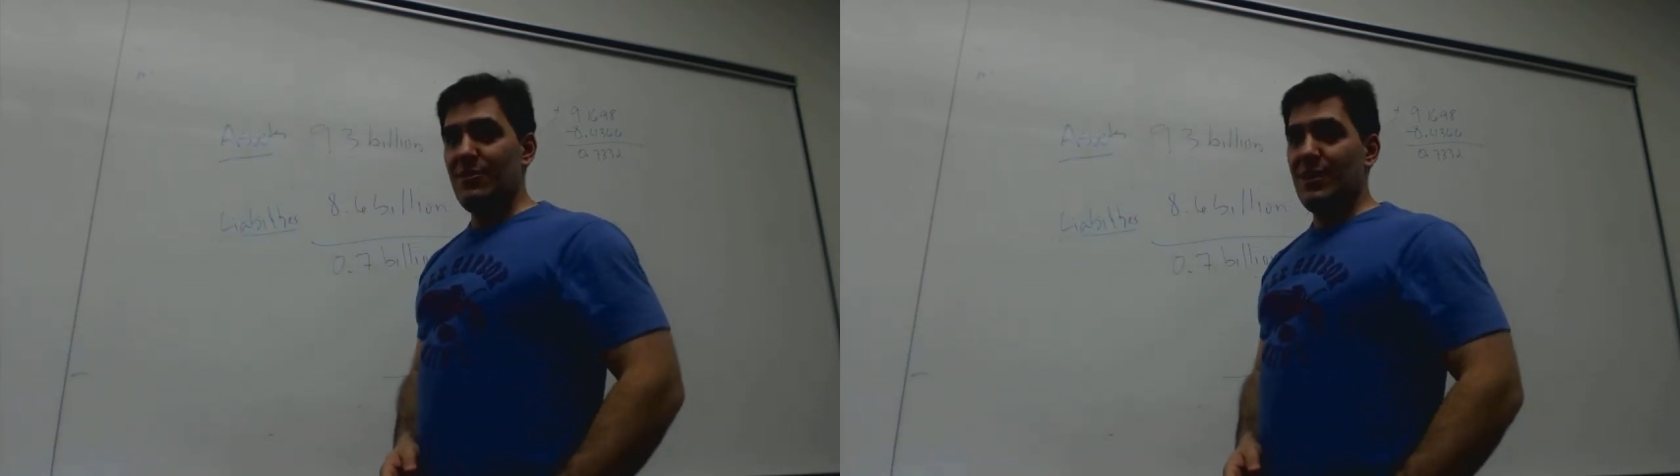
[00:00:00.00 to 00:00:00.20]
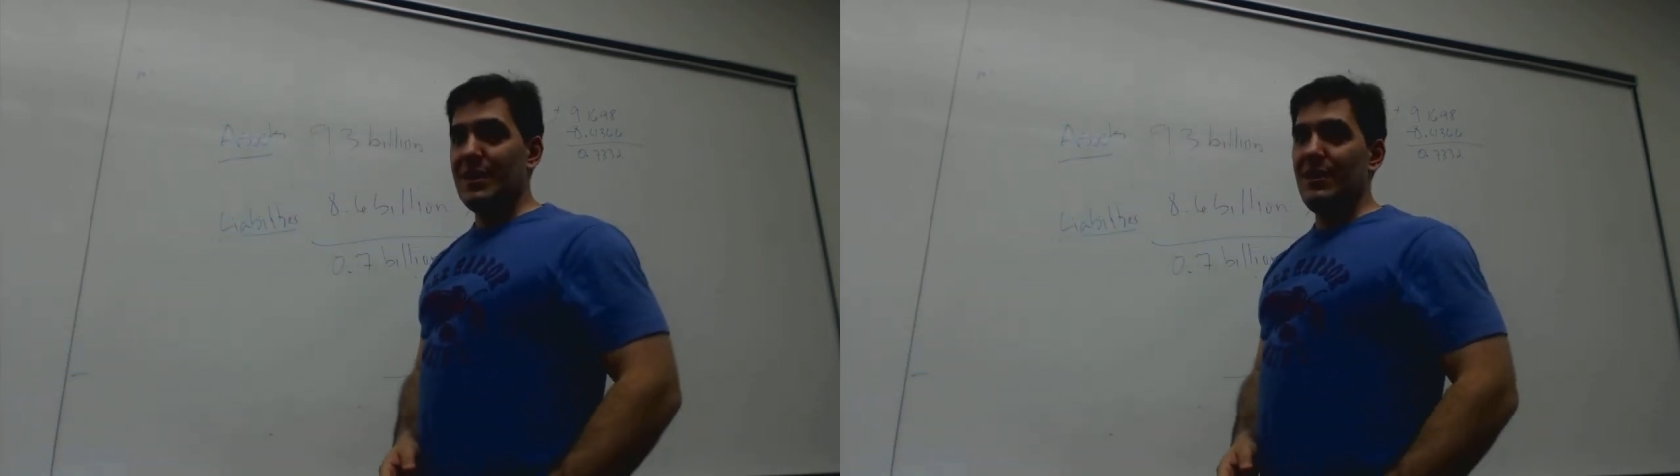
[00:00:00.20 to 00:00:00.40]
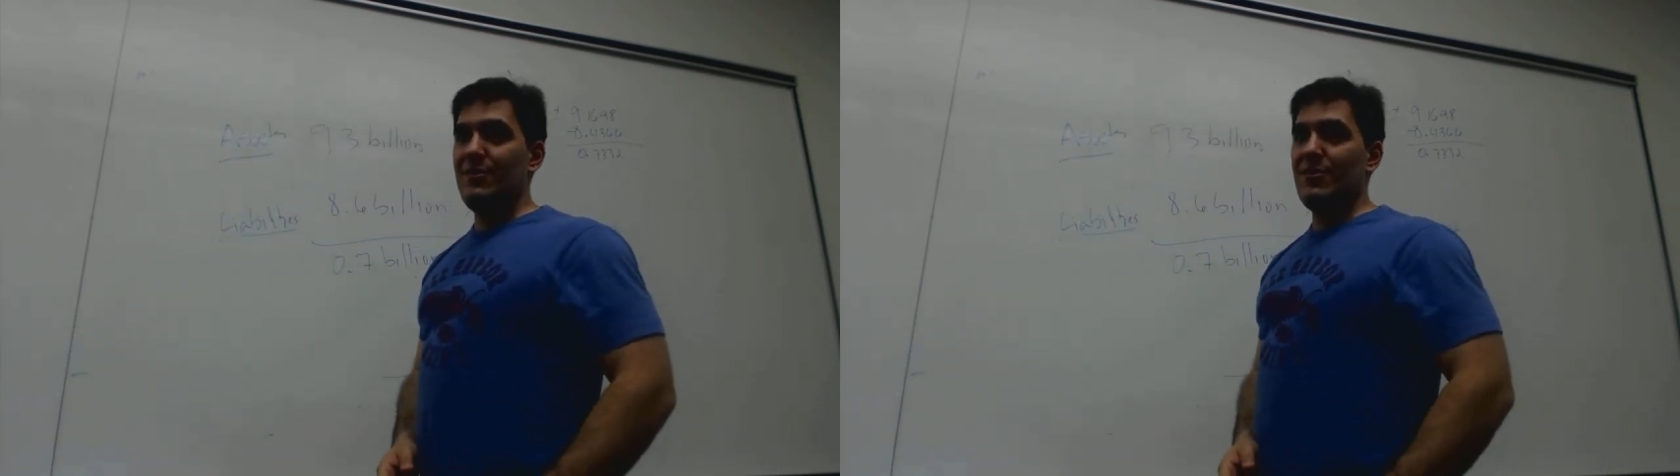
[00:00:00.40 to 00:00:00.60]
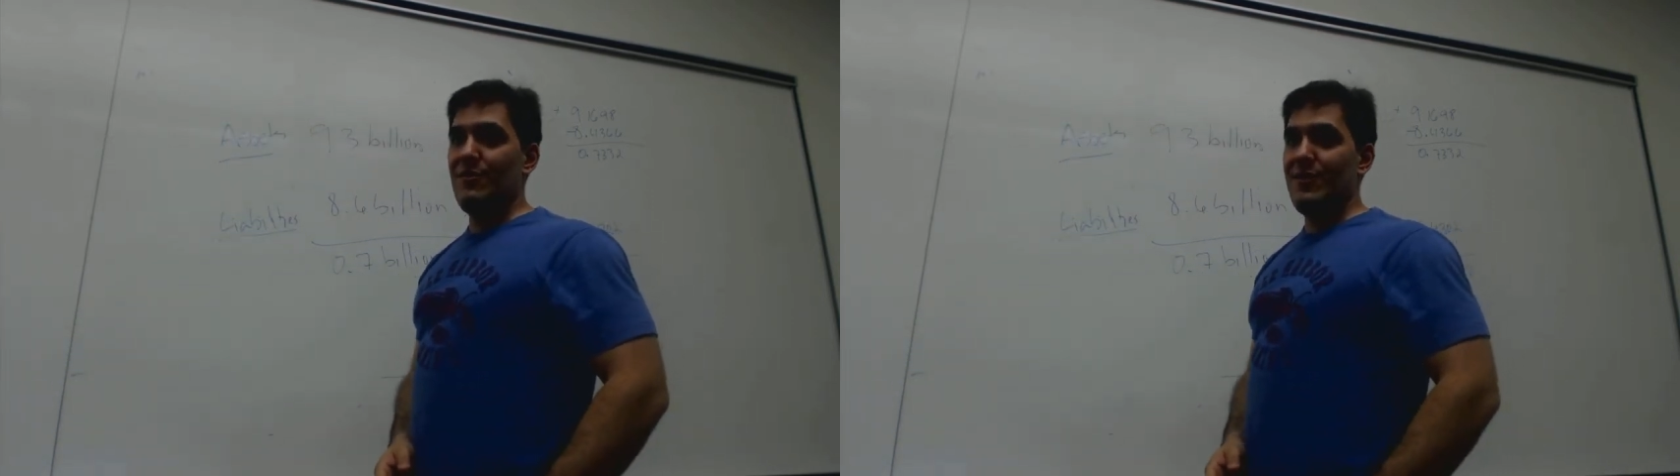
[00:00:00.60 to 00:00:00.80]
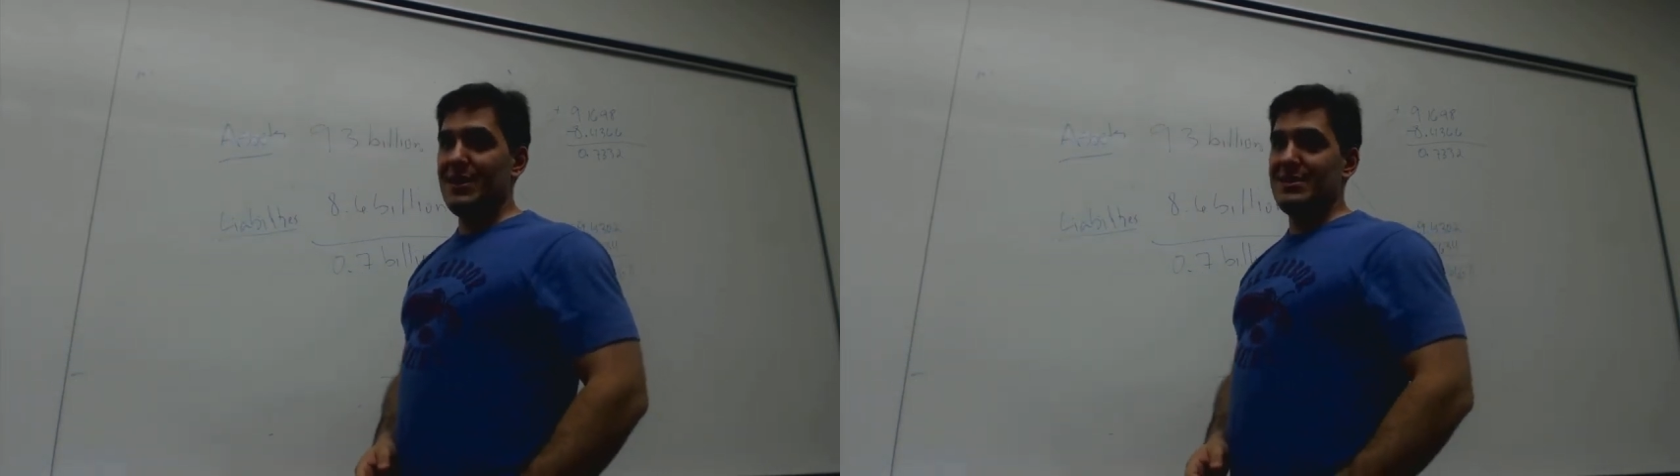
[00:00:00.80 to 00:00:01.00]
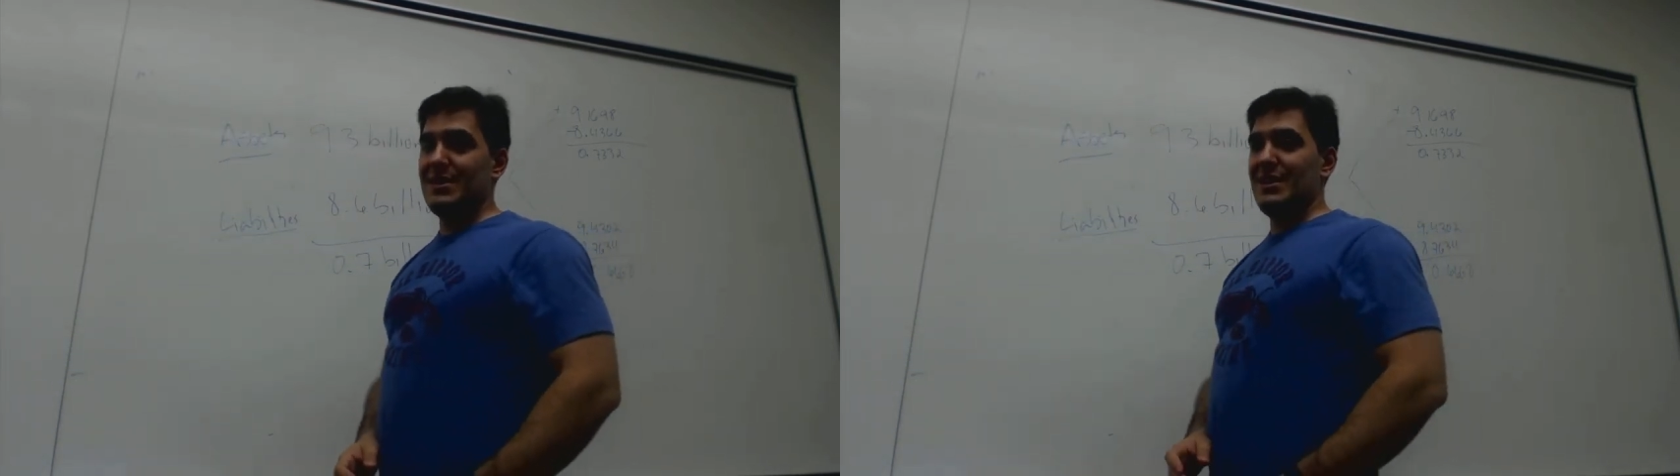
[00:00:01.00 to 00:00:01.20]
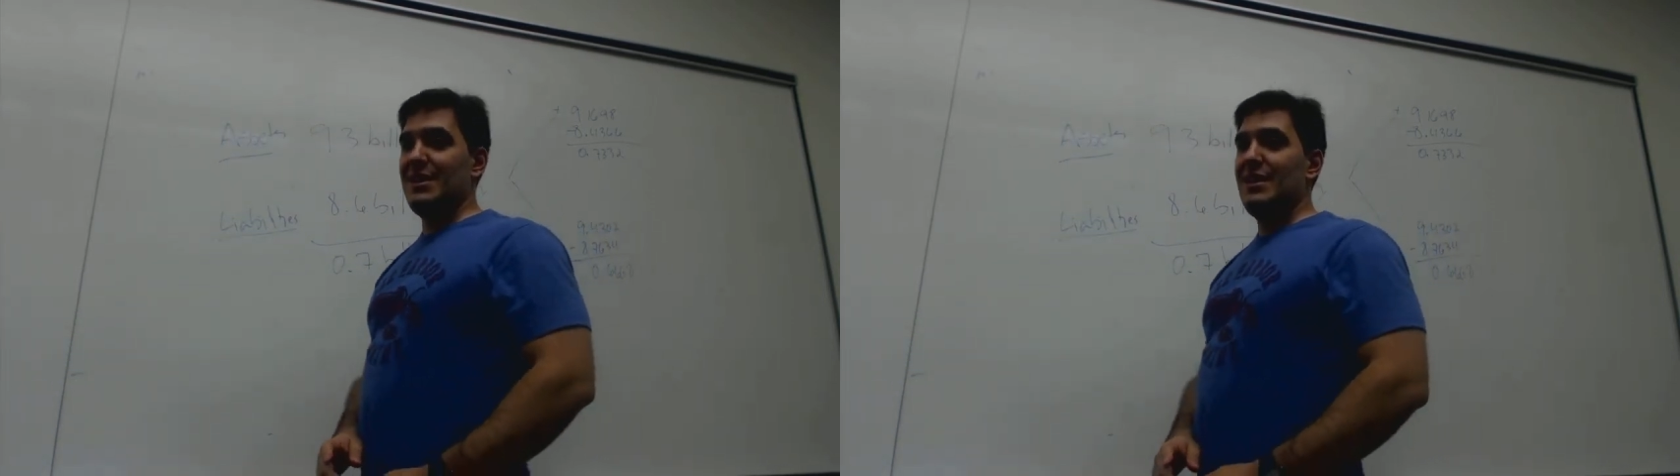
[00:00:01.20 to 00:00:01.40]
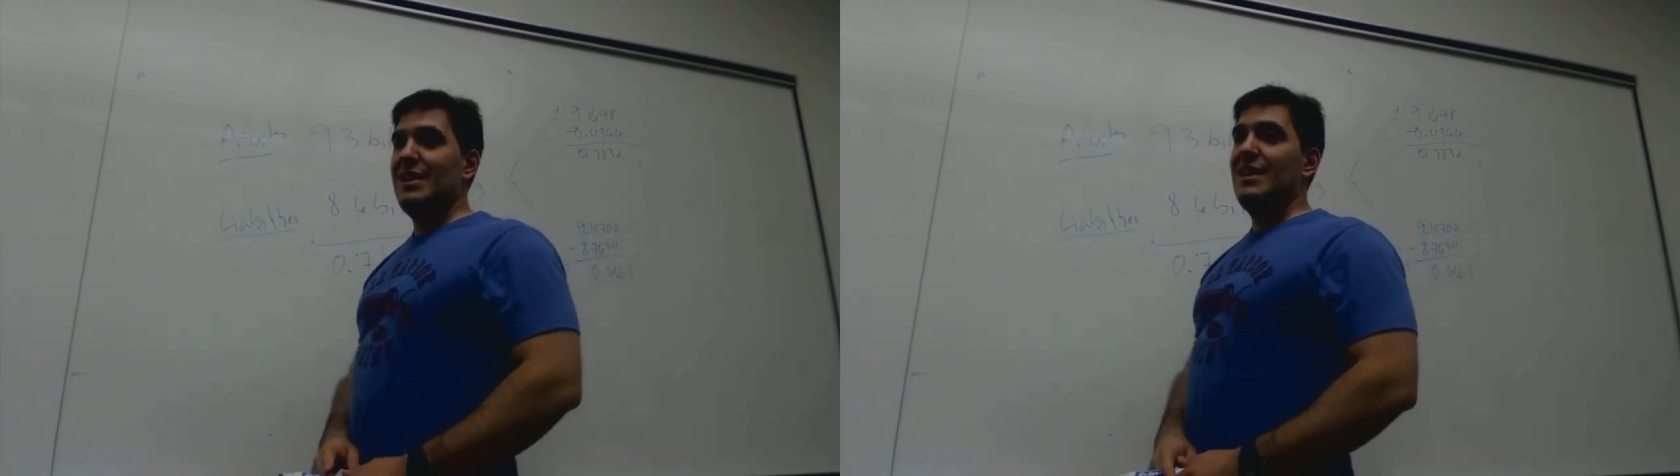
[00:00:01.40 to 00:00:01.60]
into account convexity,